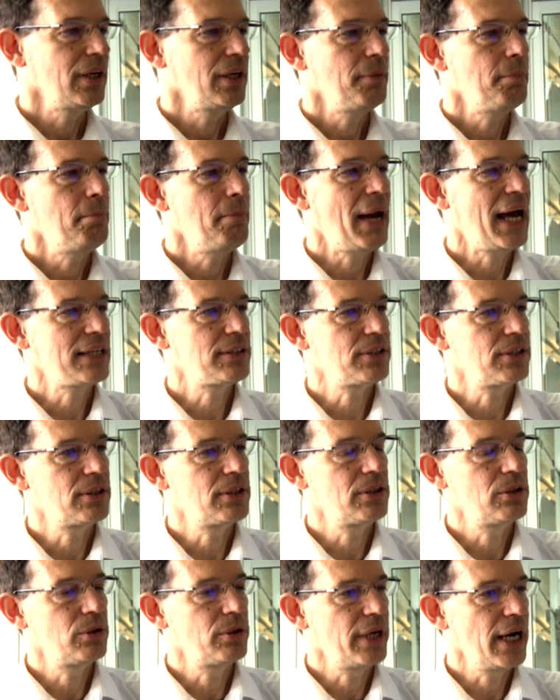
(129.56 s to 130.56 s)
Till now,
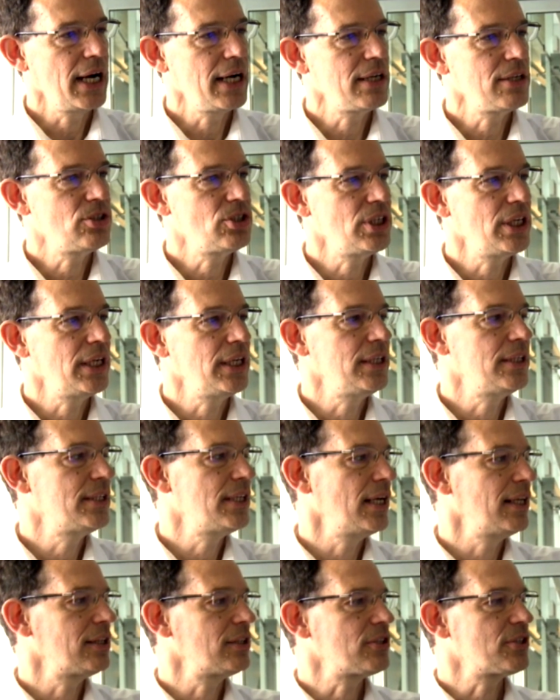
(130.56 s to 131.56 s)
scientists have
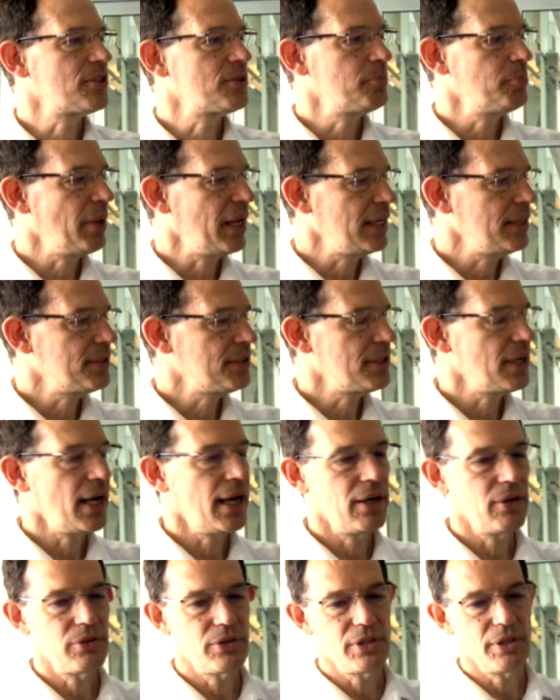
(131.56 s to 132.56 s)
relied on things like
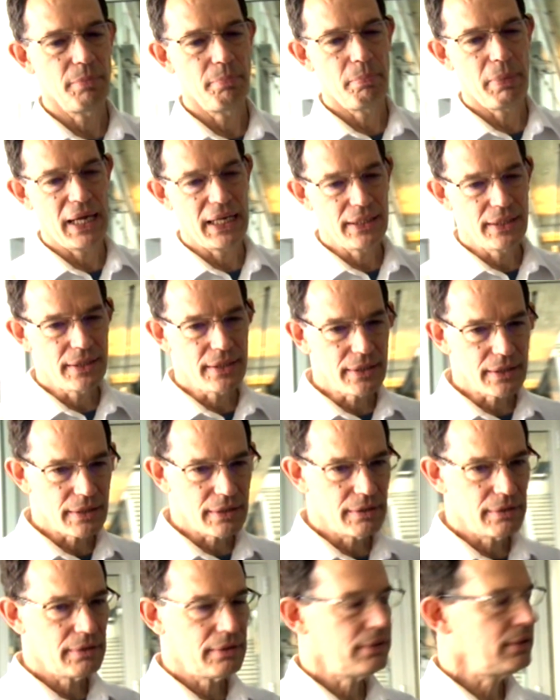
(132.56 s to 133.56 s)
radio and light
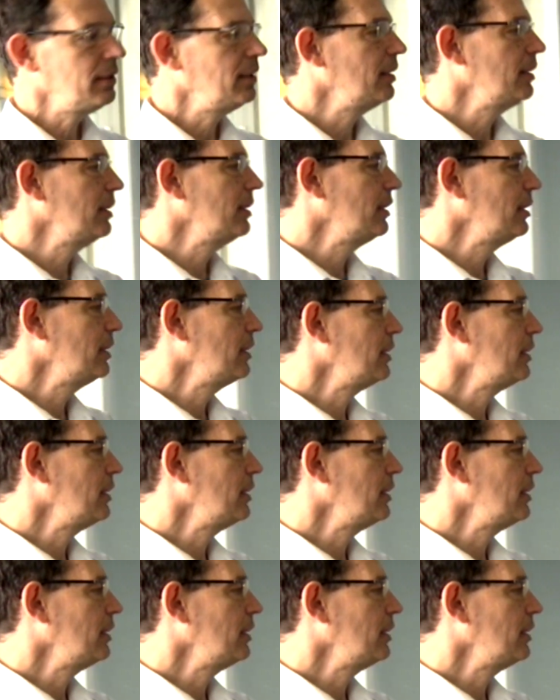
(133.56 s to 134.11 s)
waves to study the